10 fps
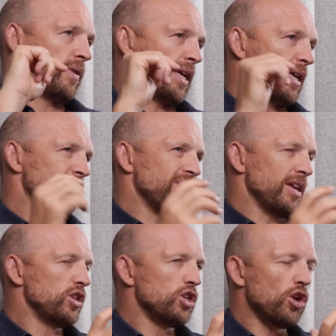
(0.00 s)
The
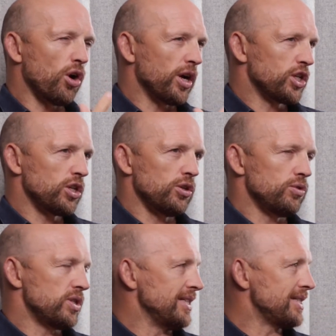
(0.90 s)
not a
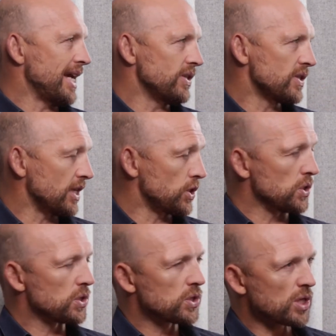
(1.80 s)
huge intense session.
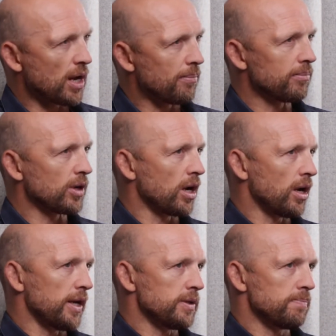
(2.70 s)
Some
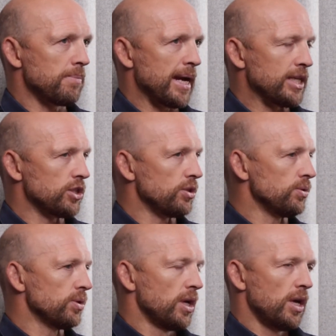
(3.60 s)
guys may
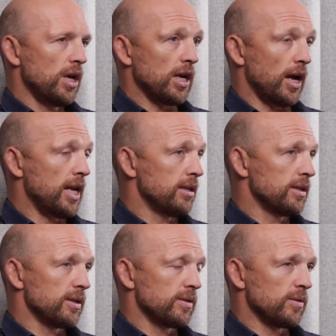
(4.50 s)
do like
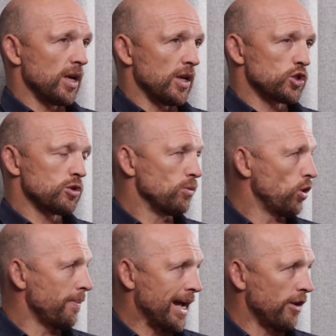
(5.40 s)
a
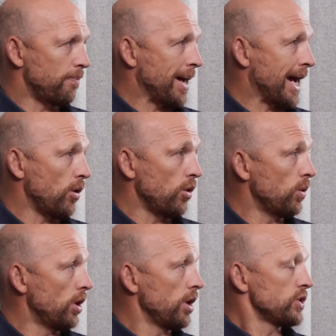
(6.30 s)
small amount of power
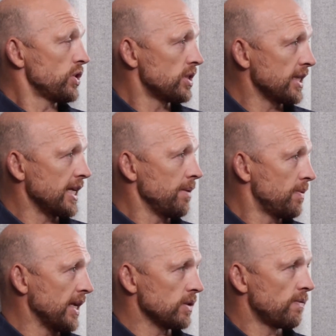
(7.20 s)
work just to keep
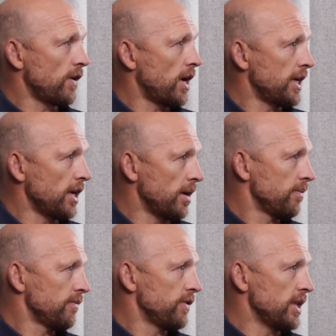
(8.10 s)
things fired up
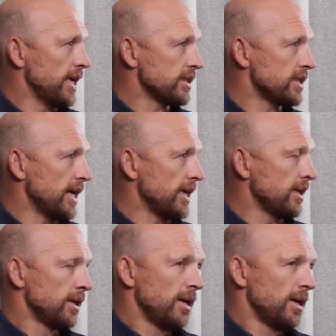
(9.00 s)
for the next day.